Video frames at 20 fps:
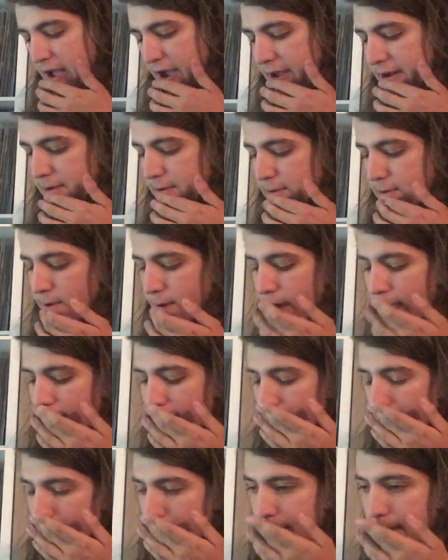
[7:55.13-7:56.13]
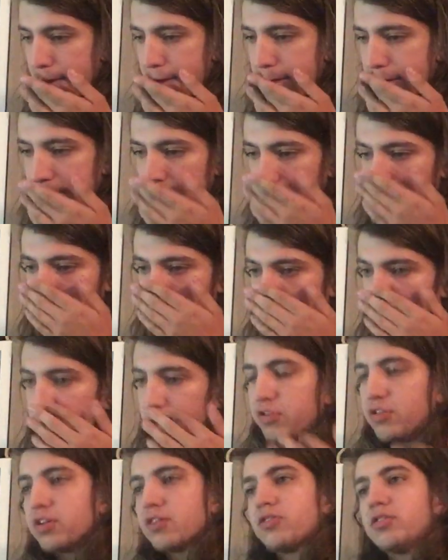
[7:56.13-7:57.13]
I know in
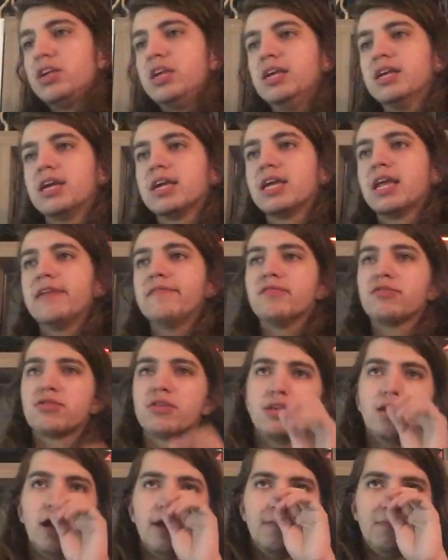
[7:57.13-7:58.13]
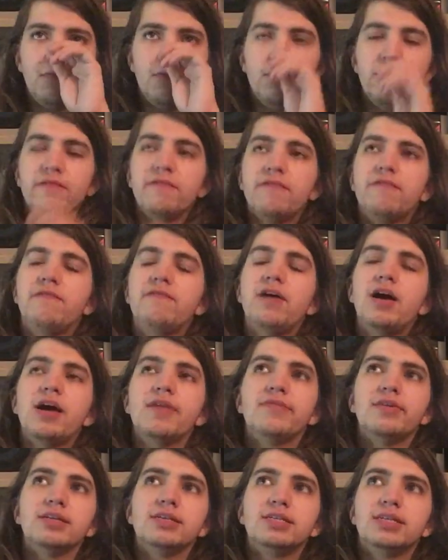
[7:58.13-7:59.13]
2016 I gave this a 9.5
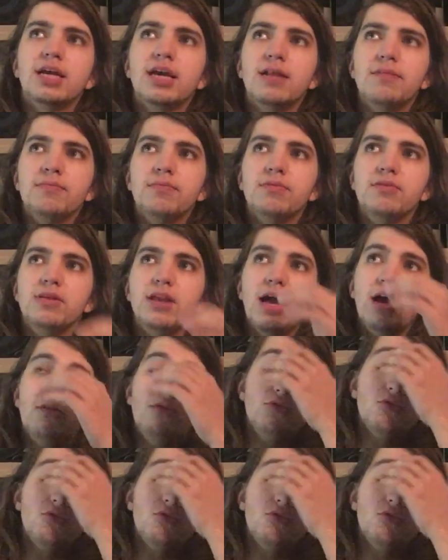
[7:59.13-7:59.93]
out of 10, but now